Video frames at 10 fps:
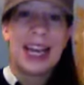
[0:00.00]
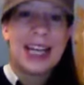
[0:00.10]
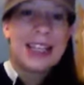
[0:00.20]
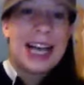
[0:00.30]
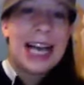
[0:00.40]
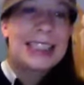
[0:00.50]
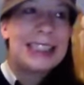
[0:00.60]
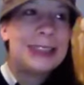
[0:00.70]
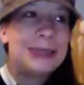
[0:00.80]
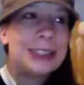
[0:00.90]
Hey guys,
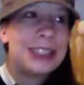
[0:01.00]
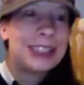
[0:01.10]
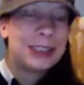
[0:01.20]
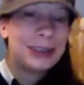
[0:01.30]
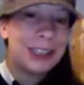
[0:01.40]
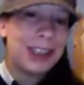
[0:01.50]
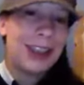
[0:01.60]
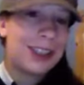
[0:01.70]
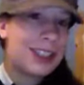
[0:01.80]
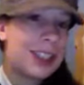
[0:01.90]
it's me. So I'm going to
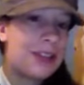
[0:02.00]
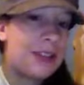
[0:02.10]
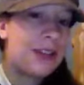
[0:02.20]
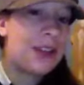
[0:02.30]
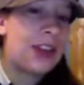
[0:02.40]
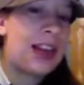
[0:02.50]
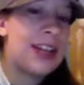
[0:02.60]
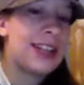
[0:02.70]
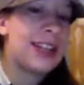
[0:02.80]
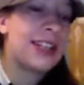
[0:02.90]
list off a few
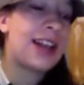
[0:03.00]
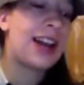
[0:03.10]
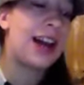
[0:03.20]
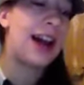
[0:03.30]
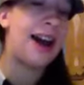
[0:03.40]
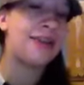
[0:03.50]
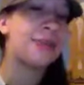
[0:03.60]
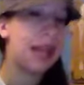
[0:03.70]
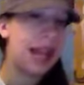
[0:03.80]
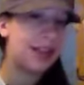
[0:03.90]
things that I have
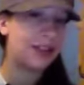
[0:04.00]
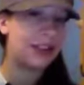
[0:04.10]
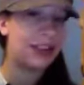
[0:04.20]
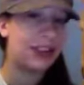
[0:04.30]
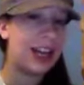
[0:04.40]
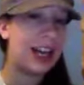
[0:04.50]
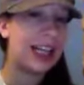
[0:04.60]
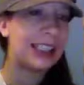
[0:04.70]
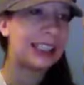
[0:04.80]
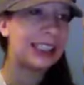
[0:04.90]
planned for you
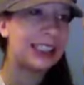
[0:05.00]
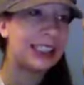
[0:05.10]
guys.